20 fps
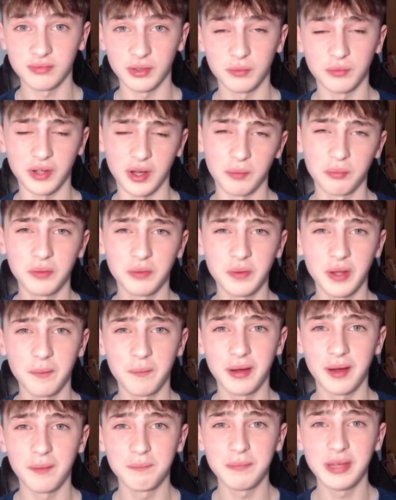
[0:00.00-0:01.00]
probably
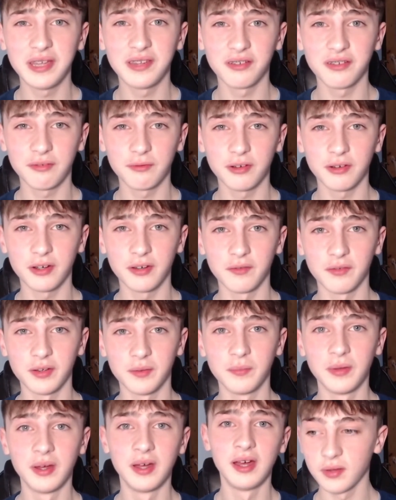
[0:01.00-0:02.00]
about a metre in front of him.
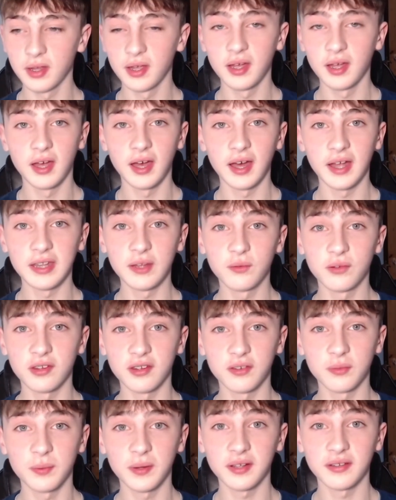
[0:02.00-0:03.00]
He was
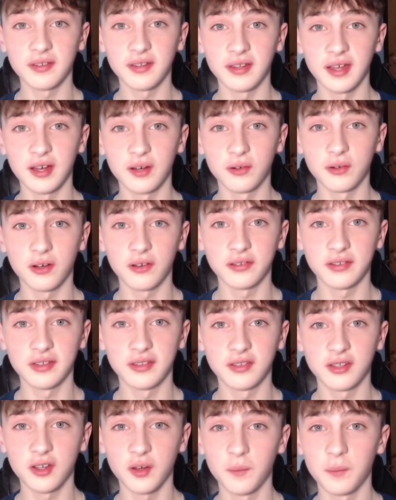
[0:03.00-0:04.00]
expecting El Ghazi to
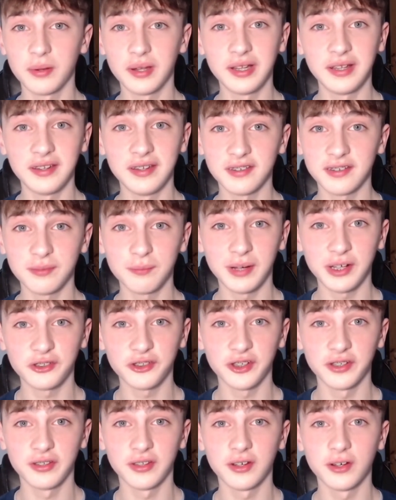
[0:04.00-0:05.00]
completely smash it
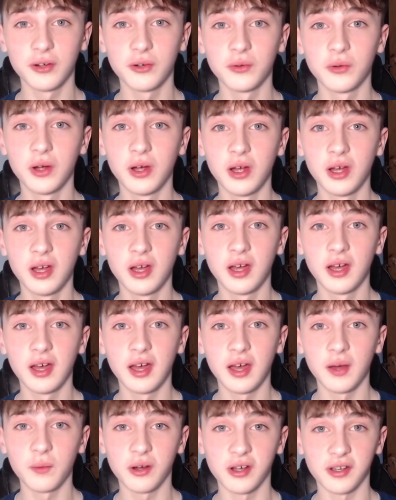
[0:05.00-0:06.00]
at the goal,
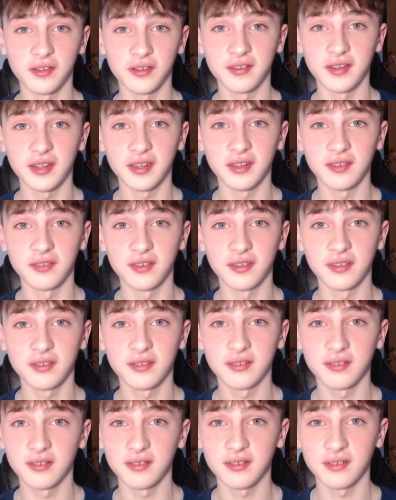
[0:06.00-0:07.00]
where instead he
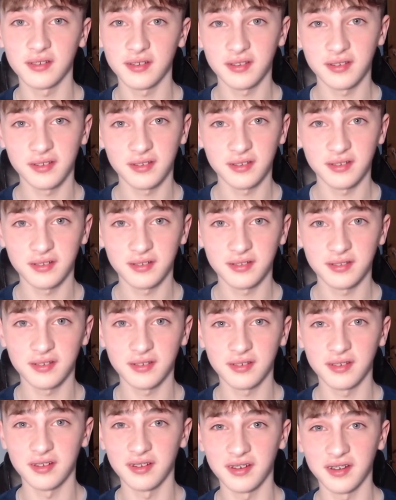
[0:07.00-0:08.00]
just,
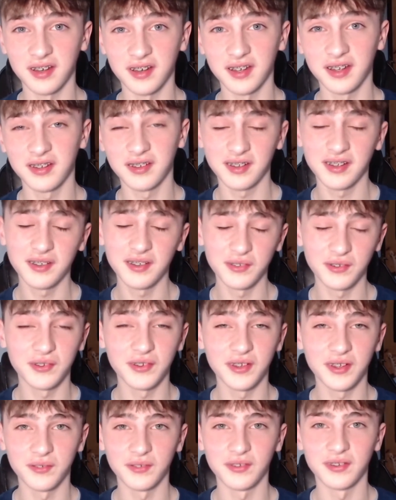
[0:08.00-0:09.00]

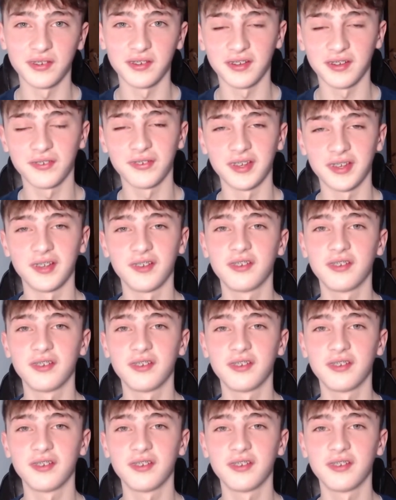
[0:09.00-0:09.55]
it was a nice finish. He